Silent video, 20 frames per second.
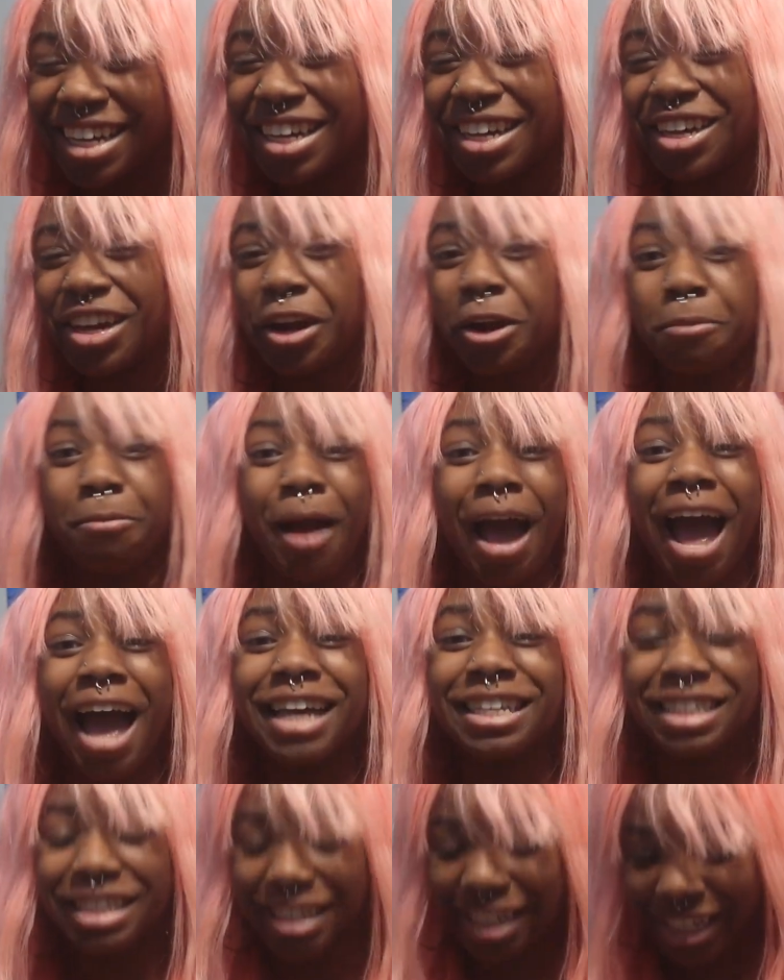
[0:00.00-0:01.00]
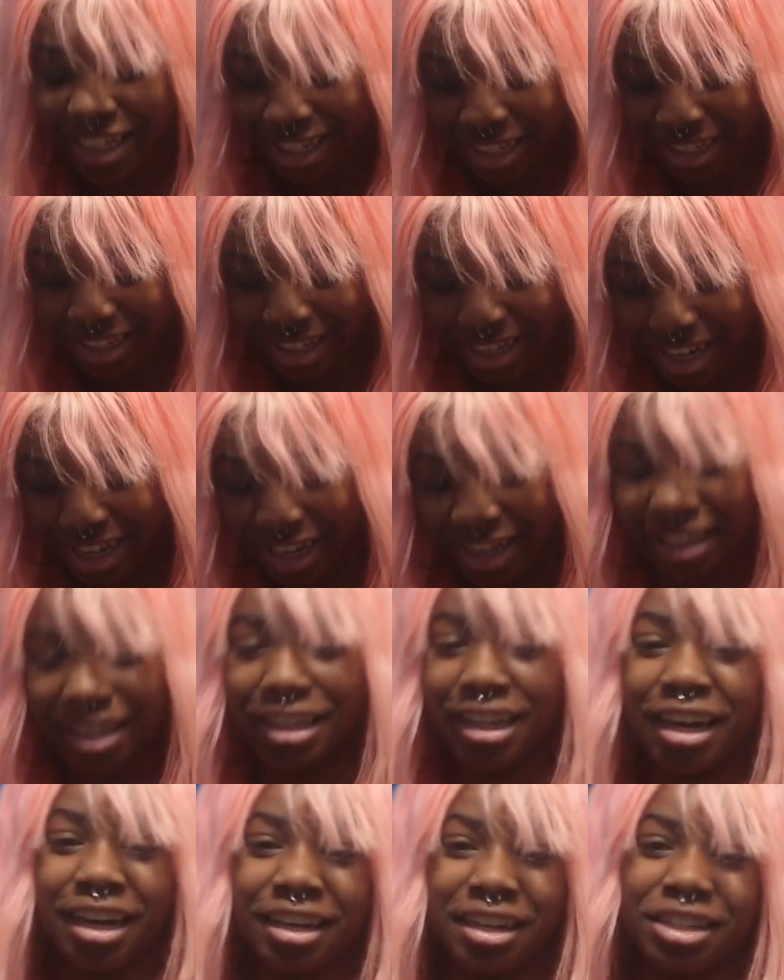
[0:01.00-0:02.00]
You're passing! And
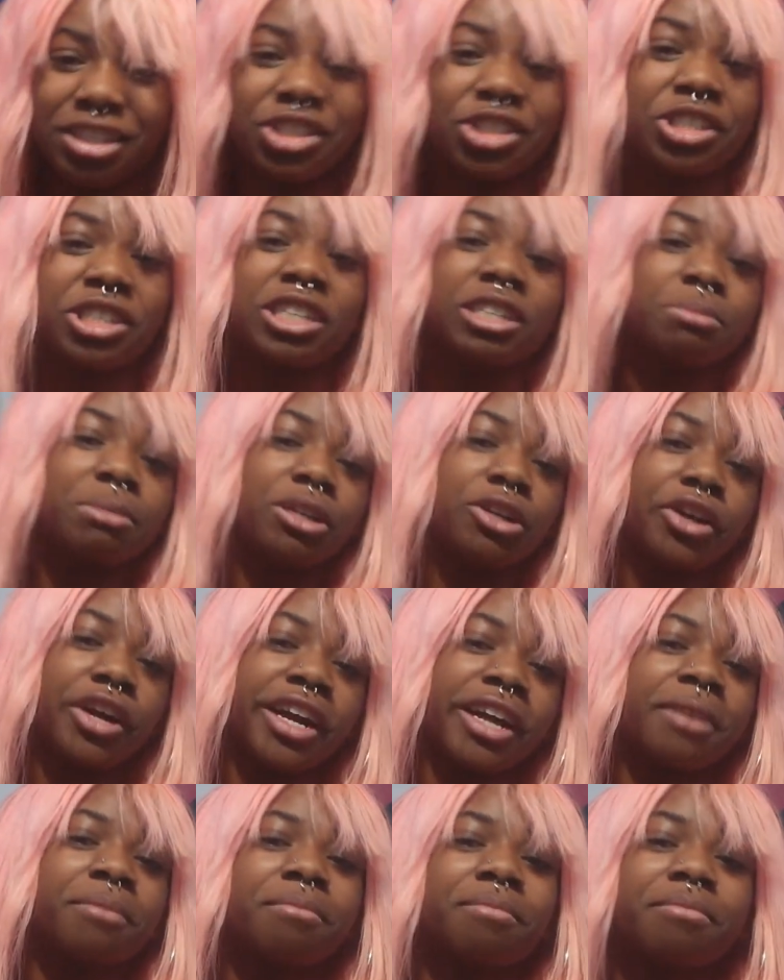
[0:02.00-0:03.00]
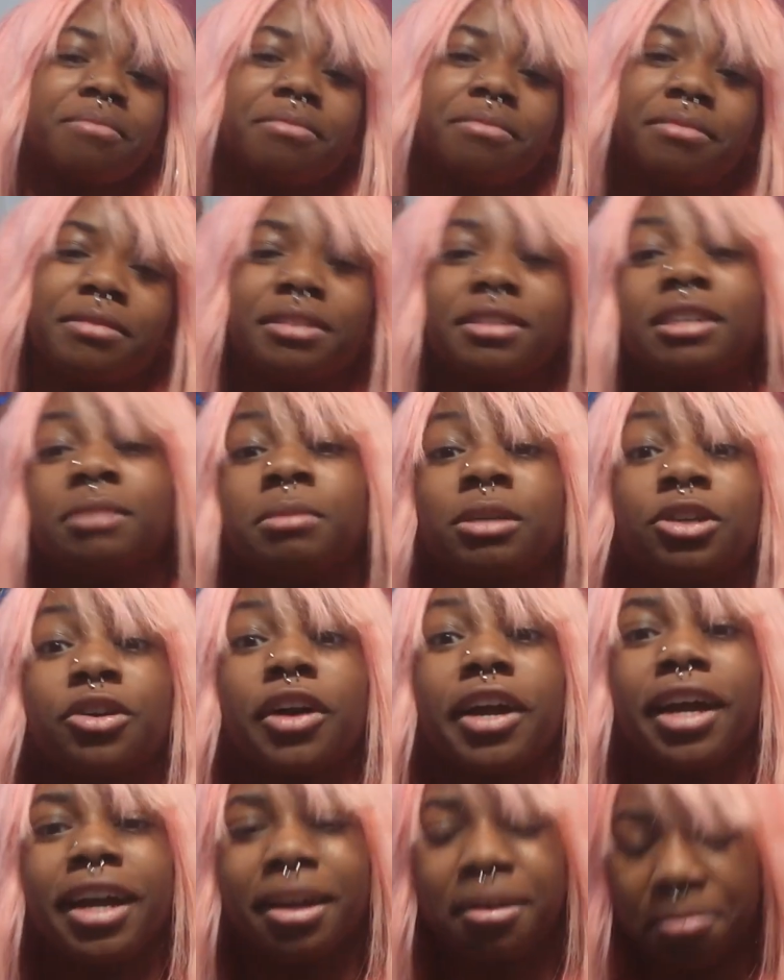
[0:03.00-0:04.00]
then it's just gonna be great. It's gonna be
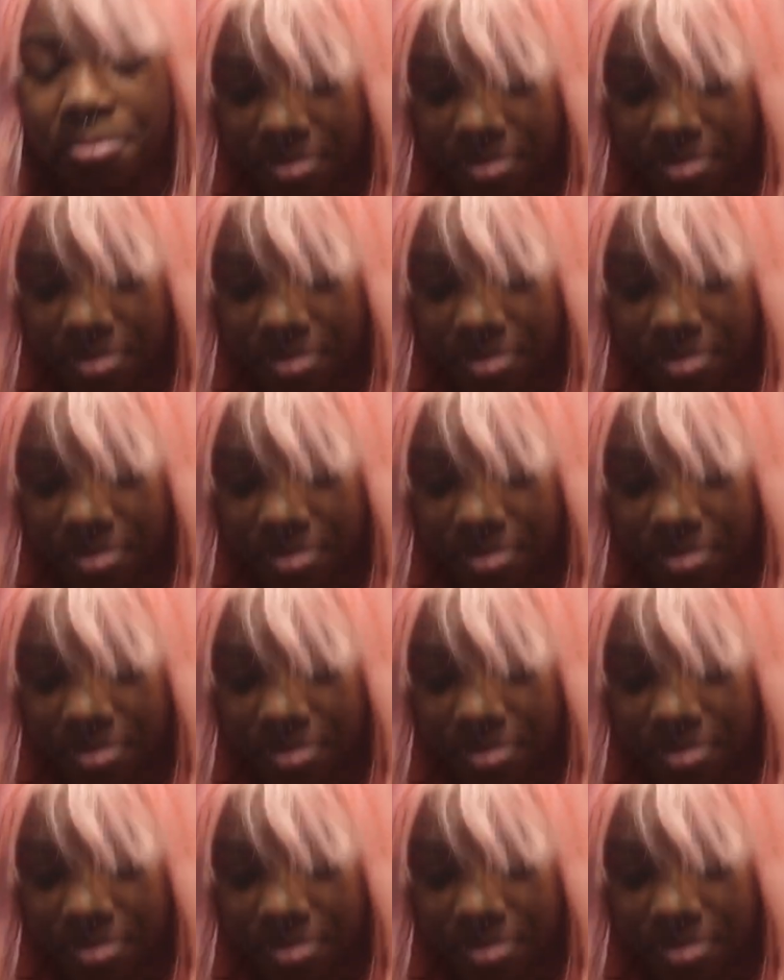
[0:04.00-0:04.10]
great.